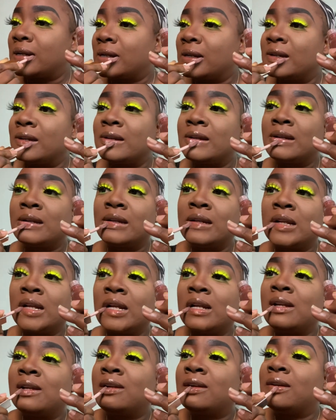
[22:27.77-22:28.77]
I didn't want to
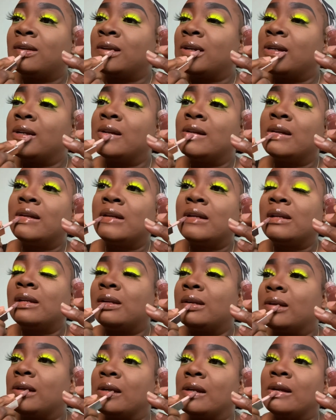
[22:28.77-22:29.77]
use any color on
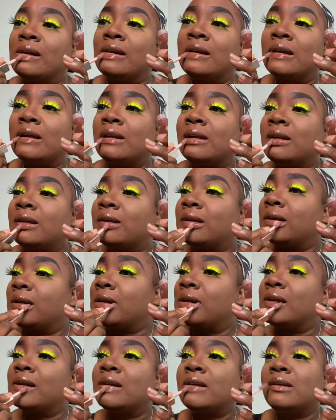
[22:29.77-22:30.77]
my lips because the
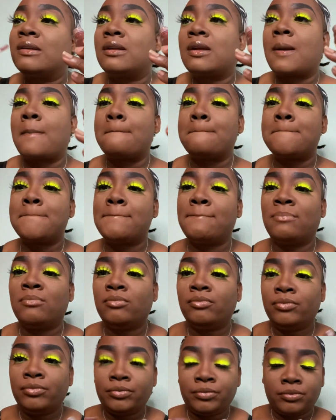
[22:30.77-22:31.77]
neon pigment, I didn't
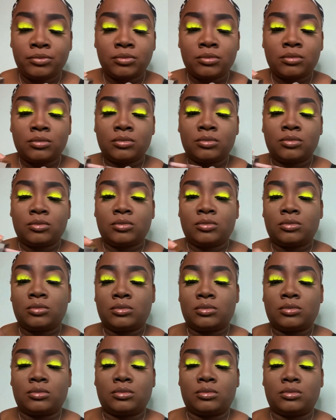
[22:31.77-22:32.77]
want to take away from that
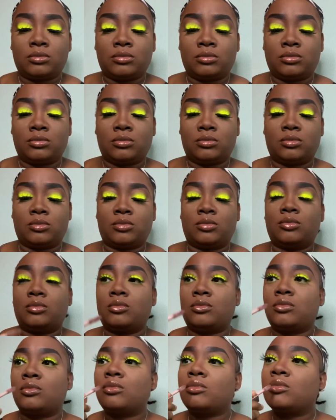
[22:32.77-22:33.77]
look. I wanted the
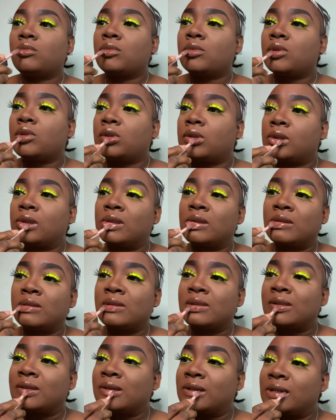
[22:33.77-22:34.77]
attraction to be on my
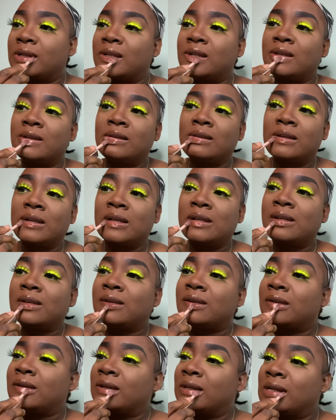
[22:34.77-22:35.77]
eyes and not my
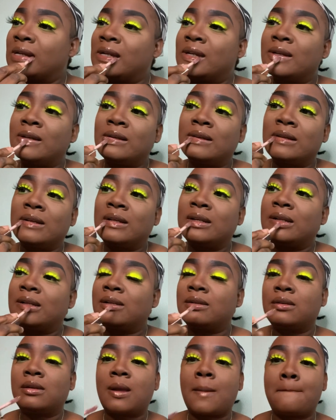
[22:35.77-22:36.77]
lips, so I just
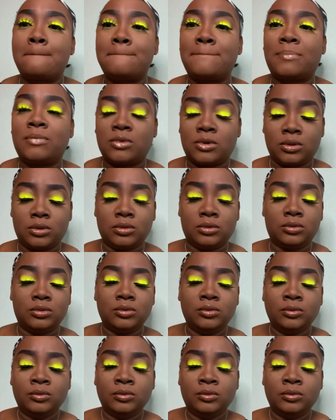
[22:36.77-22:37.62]
decided to go with gloss.